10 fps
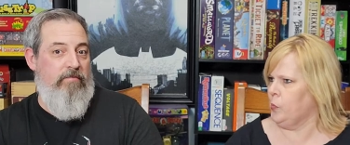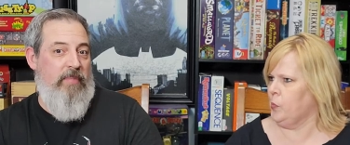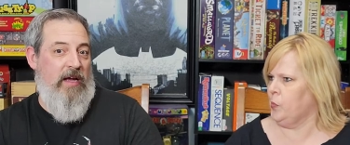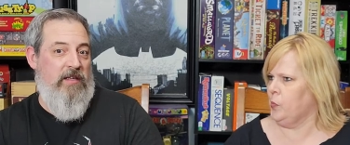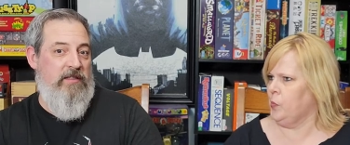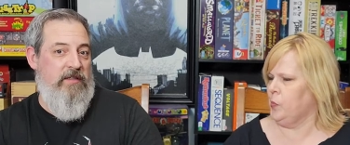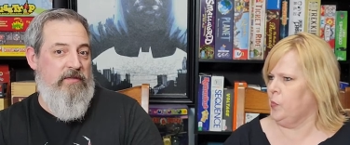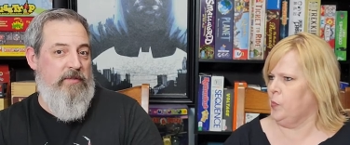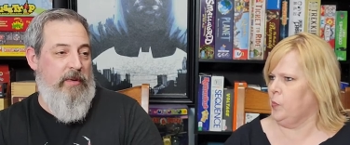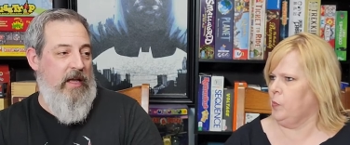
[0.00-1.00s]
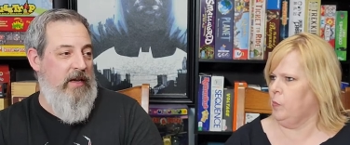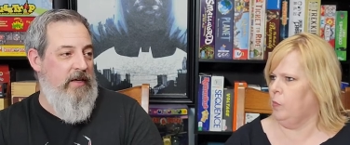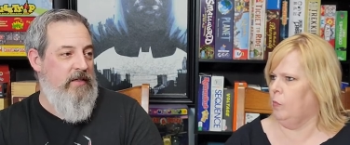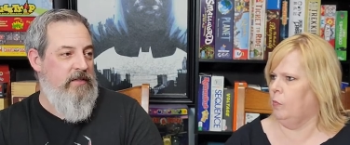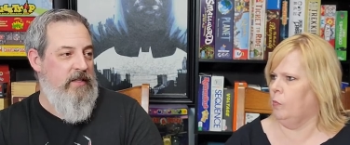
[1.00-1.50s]
Speaker 1: package of spaghetti
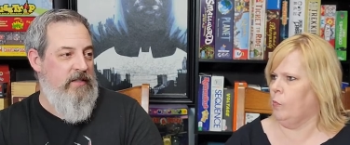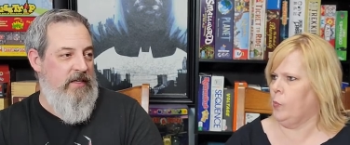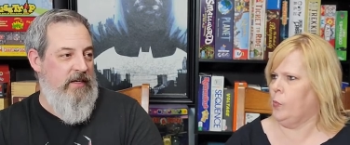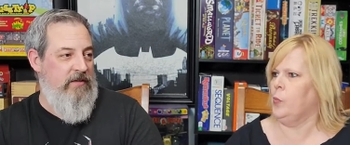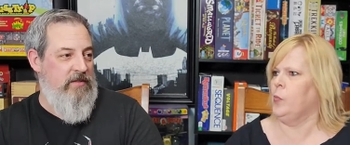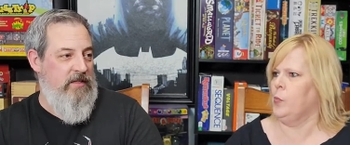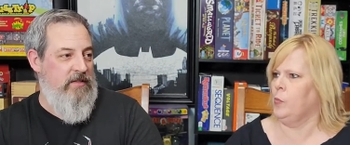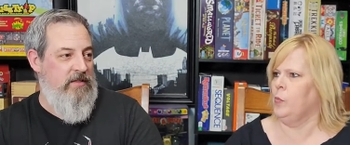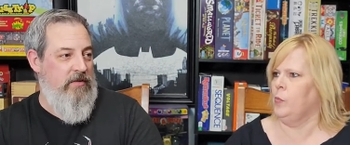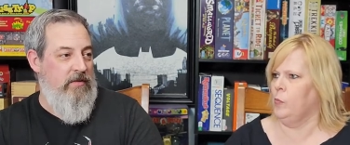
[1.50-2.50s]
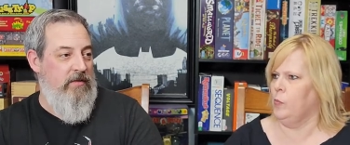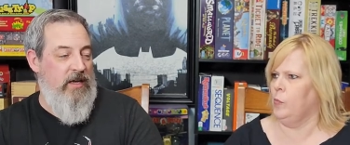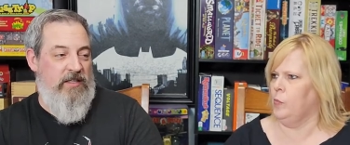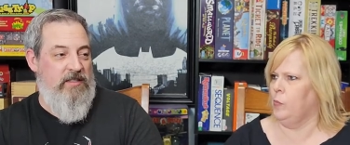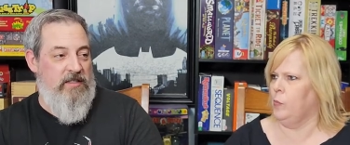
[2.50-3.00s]
is 16 ounces, so
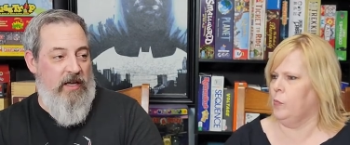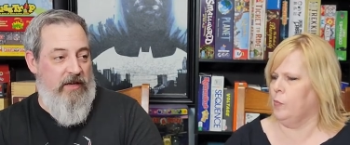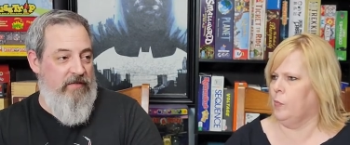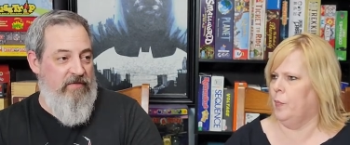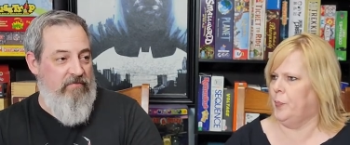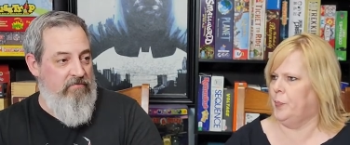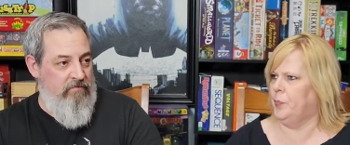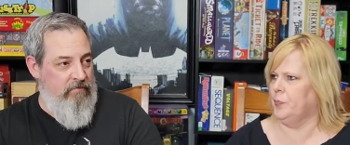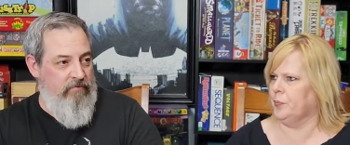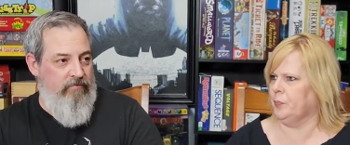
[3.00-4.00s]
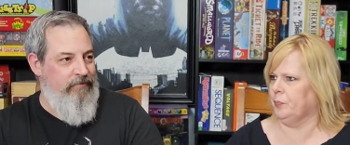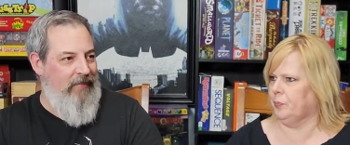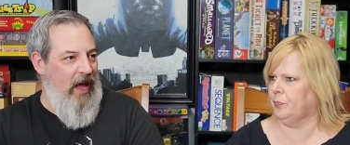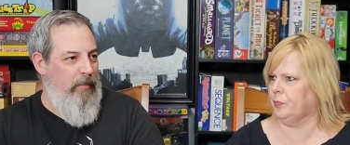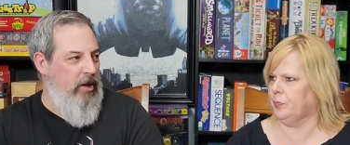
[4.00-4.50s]
I just kind of
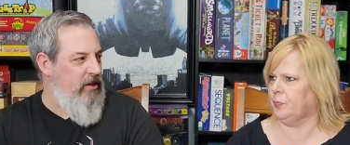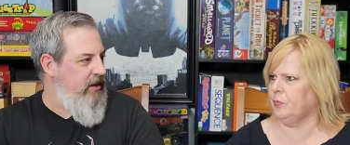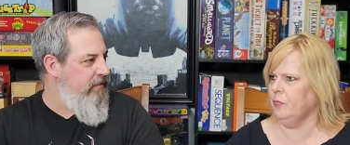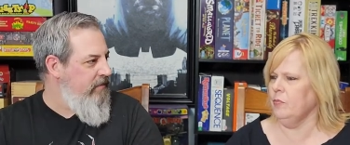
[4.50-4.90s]
eyeballed it.